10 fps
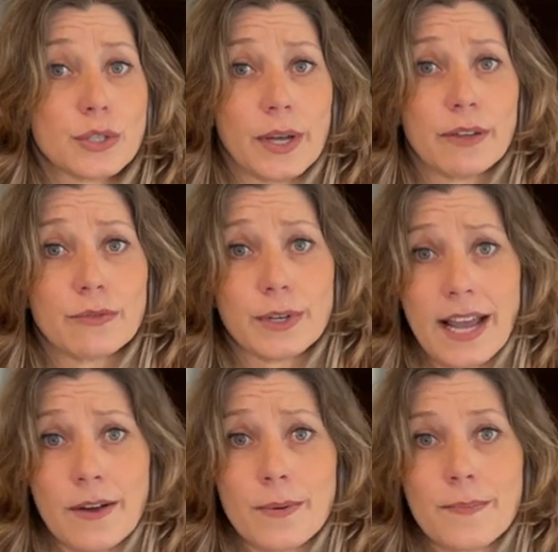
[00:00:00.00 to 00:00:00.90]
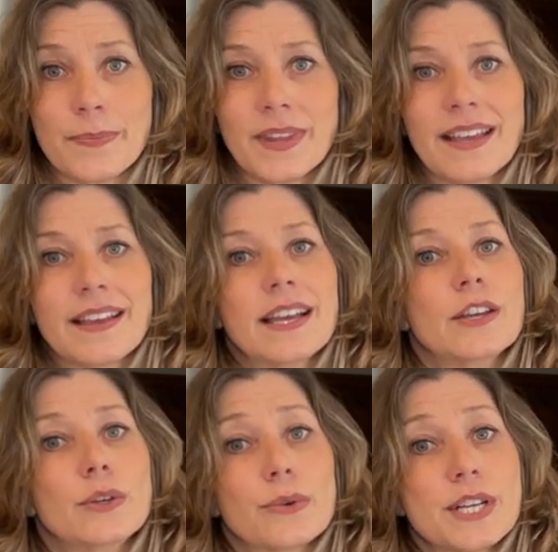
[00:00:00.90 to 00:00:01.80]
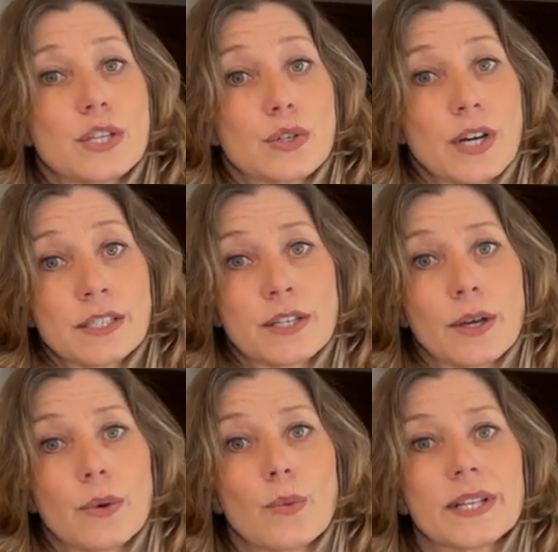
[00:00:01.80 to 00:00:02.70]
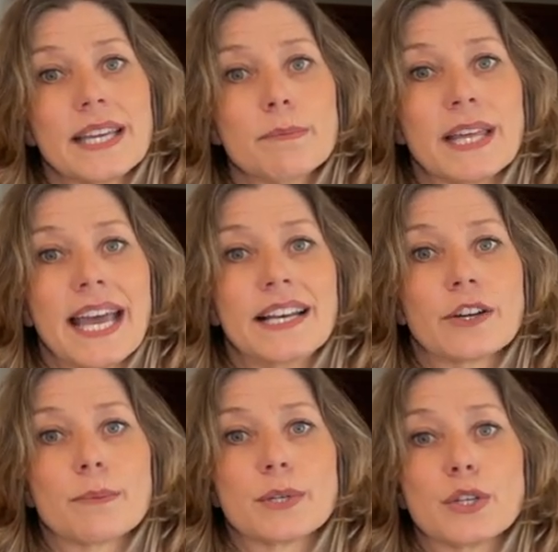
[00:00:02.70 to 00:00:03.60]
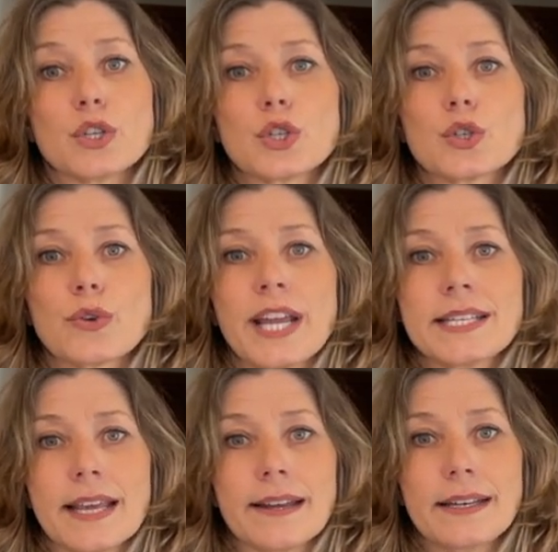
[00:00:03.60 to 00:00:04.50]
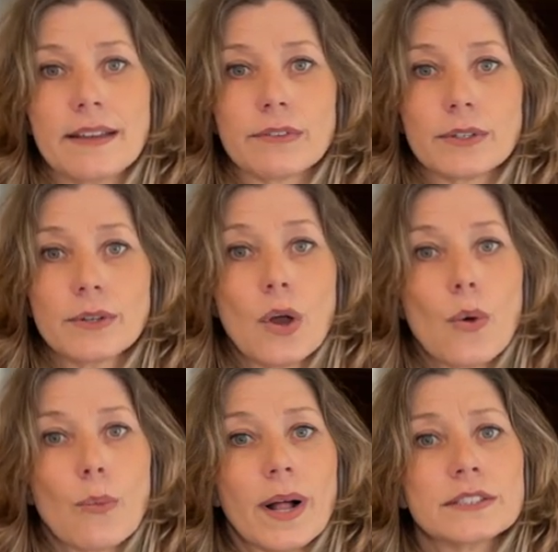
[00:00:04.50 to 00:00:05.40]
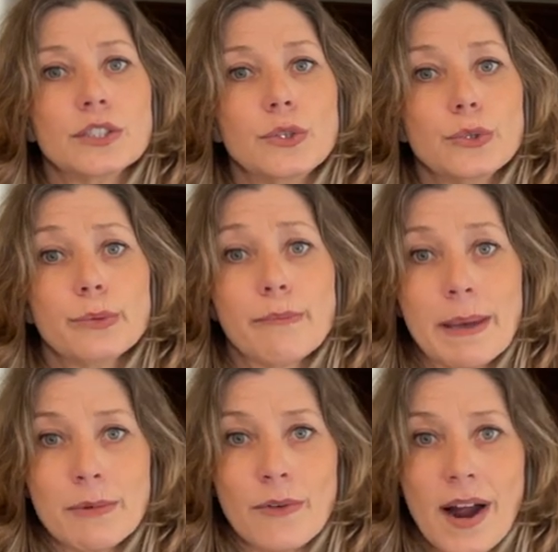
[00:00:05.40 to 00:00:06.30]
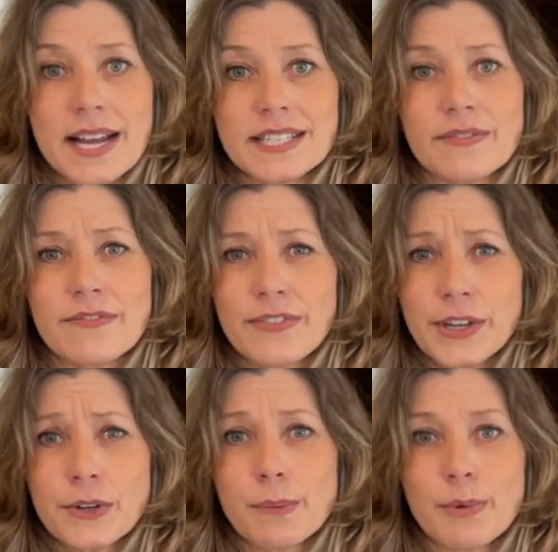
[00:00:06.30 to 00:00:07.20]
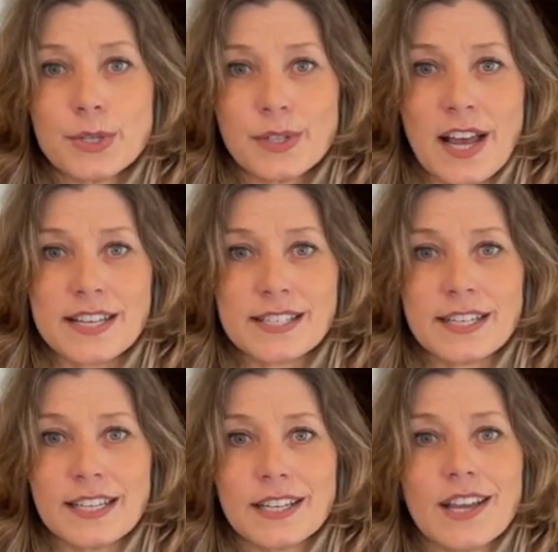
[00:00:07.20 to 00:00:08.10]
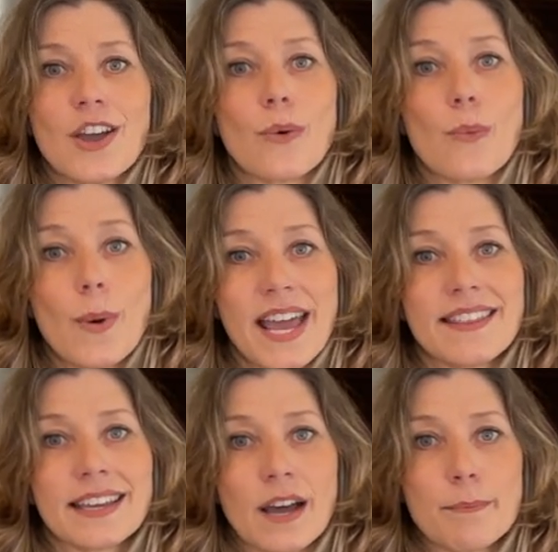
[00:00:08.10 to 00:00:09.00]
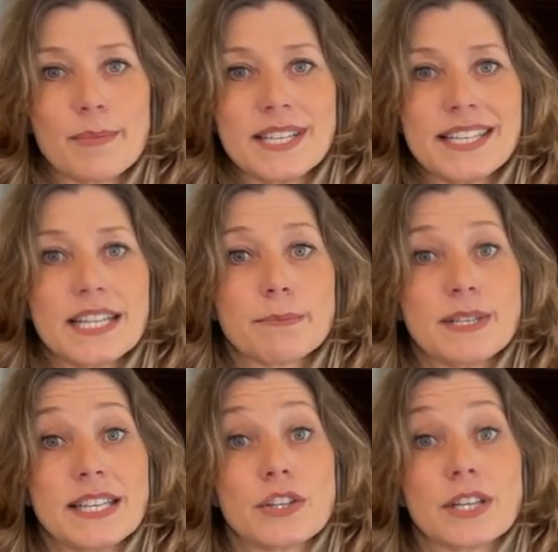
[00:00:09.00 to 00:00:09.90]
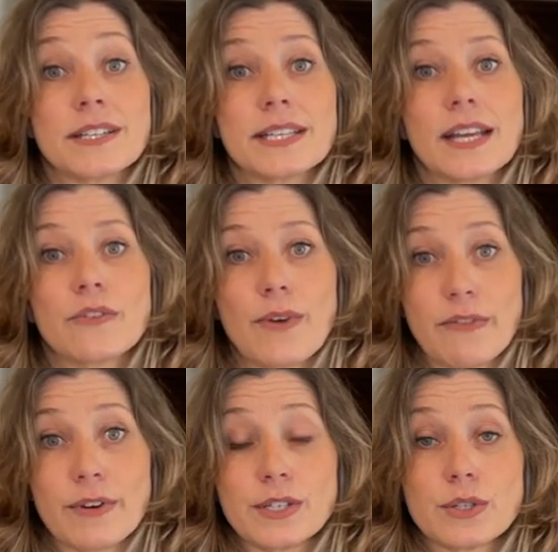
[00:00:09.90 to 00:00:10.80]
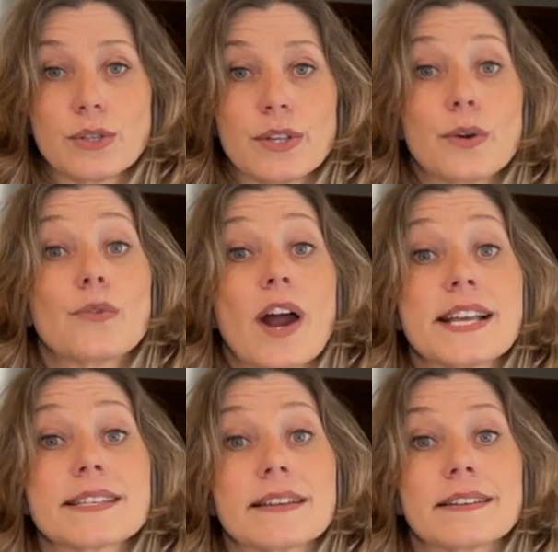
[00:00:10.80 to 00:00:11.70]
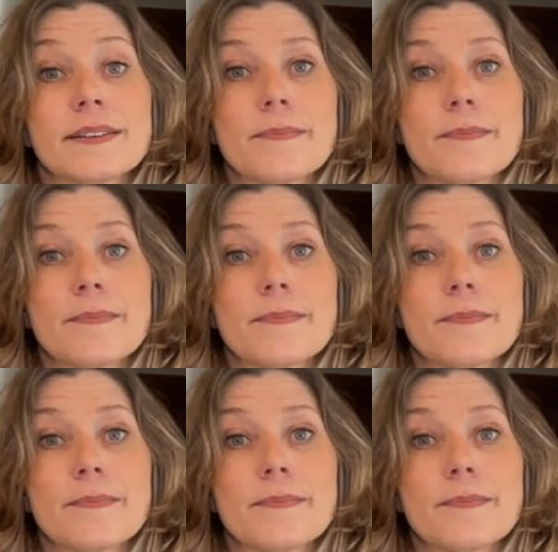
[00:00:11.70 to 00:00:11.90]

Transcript: showing for now. Your instructor will keep the helicopter straight and level while you memorize very precisely where the compass is positioned in reference to the horizon.